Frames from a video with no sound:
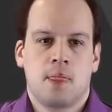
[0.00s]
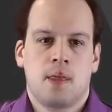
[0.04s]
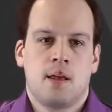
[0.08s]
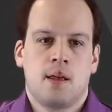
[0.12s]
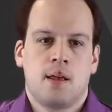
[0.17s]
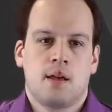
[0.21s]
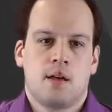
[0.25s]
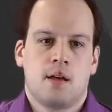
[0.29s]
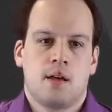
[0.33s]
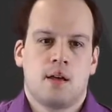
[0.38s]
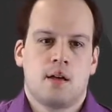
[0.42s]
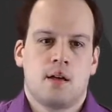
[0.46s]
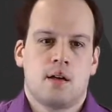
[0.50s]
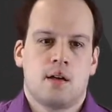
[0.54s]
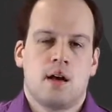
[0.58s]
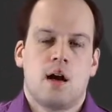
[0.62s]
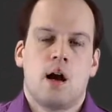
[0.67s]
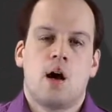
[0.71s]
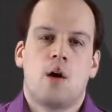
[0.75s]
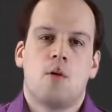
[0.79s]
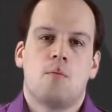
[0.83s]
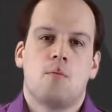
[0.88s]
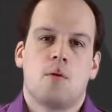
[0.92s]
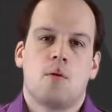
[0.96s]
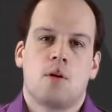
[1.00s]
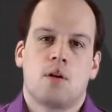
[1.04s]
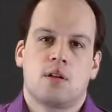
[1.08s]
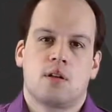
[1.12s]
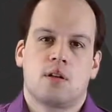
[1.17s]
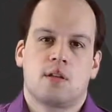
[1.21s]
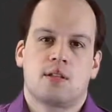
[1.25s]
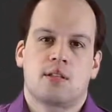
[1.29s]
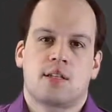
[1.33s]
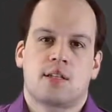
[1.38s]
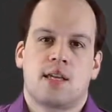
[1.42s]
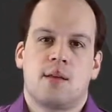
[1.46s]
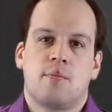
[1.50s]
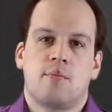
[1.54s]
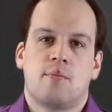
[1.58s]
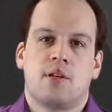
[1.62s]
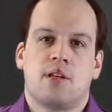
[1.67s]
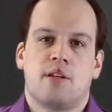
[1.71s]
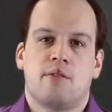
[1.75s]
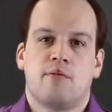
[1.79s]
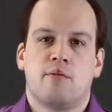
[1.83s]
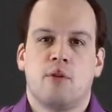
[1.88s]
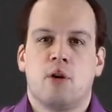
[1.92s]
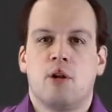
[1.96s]
how models can
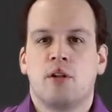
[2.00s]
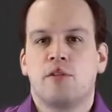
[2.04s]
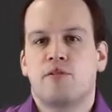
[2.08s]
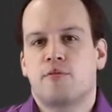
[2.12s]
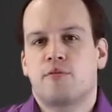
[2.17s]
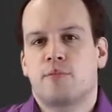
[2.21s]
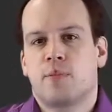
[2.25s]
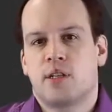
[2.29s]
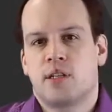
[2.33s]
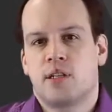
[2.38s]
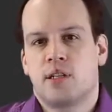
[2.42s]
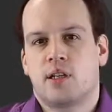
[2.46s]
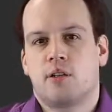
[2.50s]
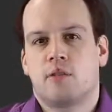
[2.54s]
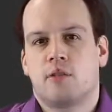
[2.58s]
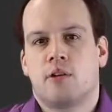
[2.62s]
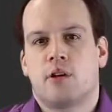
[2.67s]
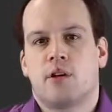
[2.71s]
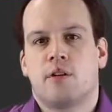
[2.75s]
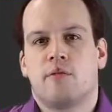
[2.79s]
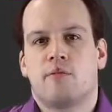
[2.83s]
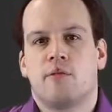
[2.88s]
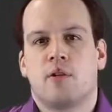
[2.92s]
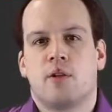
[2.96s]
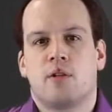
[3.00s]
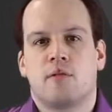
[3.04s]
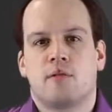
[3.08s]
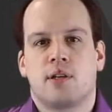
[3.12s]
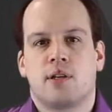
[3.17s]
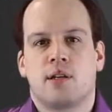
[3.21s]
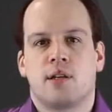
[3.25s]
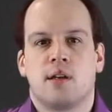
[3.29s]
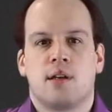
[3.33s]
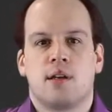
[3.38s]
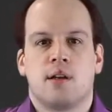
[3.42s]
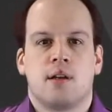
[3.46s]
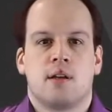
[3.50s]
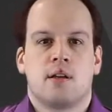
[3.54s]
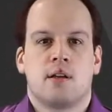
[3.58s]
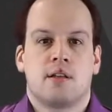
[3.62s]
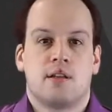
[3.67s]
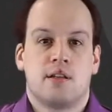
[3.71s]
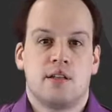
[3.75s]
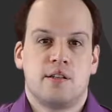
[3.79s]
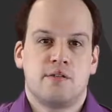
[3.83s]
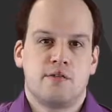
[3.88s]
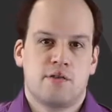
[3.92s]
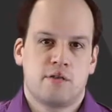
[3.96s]
be evolved, particularly involving
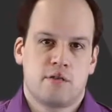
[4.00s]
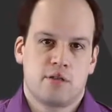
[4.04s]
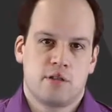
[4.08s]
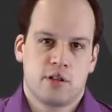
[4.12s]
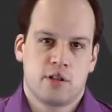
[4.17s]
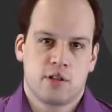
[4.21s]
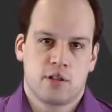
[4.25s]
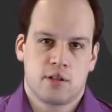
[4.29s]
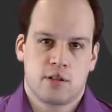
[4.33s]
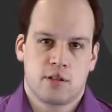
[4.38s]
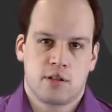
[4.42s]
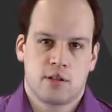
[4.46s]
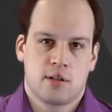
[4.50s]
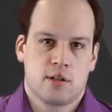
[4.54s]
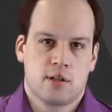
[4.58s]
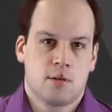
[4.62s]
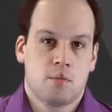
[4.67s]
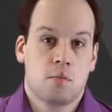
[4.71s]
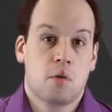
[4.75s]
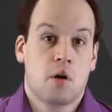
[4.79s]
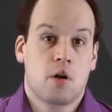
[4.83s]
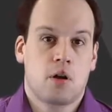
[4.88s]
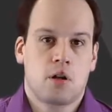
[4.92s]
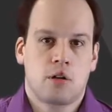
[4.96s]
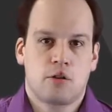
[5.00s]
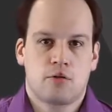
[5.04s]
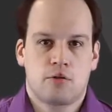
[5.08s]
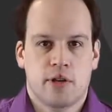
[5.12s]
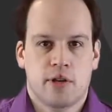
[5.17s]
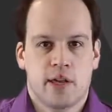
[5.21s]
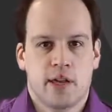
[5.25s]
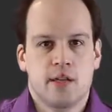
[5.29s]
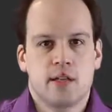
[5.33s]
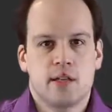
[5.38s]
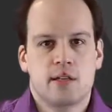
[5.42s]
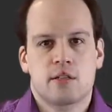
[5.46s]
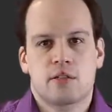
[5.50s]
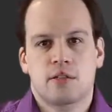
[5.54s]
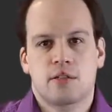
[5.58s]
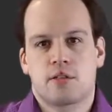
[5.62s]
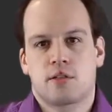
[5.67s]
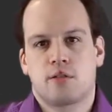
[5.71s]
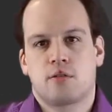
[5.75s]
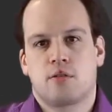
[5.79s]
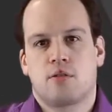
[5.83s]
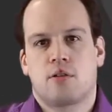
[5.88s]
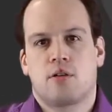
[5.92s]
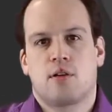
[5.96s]
different model
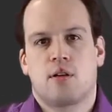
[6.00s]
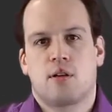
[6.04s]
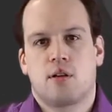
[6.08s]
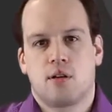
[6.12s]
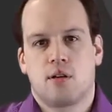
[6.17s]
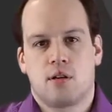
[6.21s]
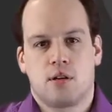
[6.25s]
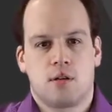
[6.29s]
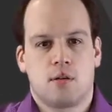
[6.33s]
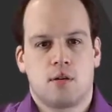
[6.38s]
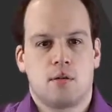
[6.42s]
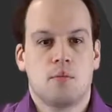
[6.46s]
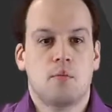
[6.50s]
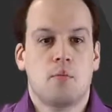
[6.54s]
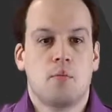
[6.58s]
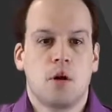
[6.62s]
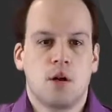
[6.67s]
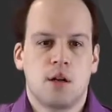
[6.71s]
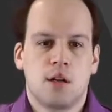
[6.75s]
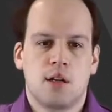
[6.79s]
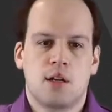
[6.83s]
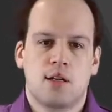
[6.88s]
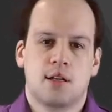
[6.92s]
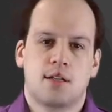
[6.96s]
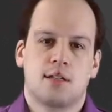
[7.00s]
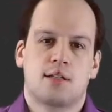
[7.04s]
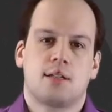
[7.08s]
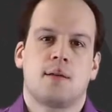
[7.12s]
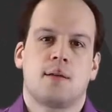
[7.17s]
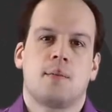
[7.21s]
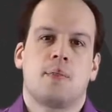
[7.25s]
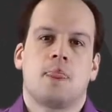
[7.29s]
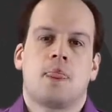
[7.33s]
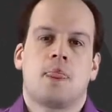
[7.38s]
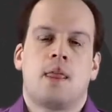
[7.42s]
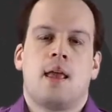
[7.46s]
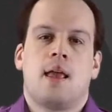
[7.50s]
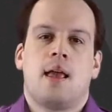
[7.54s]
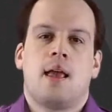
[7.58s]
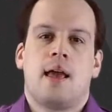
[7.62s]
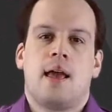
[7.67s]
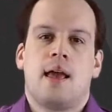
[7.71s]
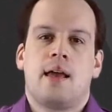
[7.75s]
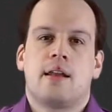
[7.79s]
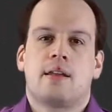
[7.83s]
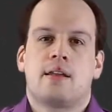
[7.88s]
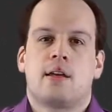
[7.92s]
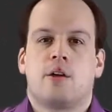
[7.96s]
creators or modelers,
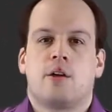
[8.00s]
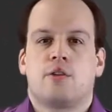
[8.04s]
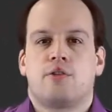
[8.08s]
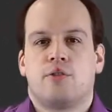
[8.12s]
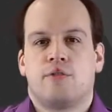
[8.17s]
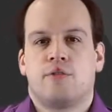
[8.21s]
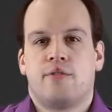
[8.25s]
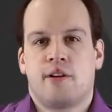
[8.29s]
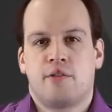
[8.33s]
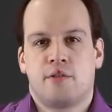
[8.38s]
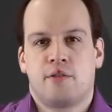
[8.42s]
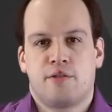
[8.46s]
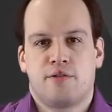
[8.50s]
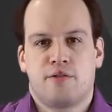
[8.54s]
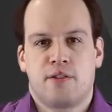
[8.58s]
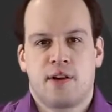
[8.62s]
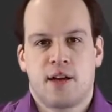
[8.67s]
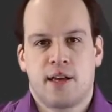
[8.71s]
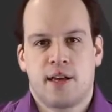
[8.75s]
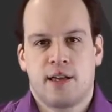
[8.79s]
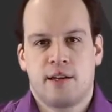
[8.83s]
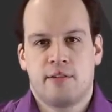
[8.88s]
and how to verify and